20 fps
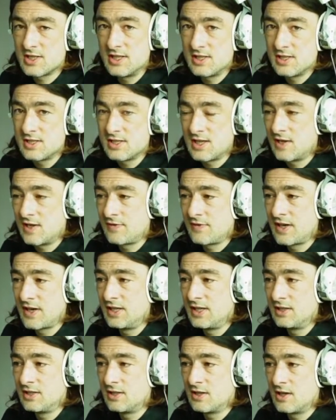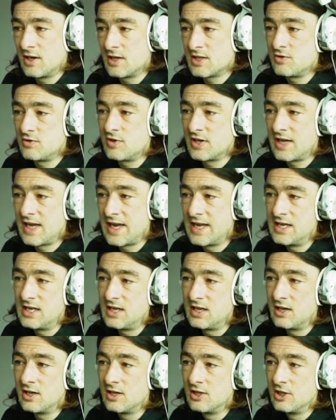He doesn't have any Nazi
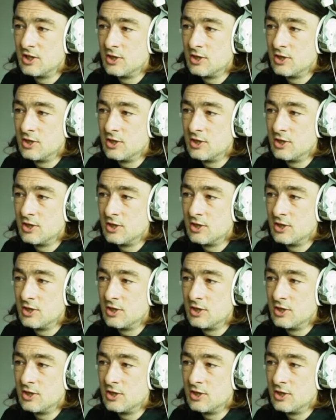regalia,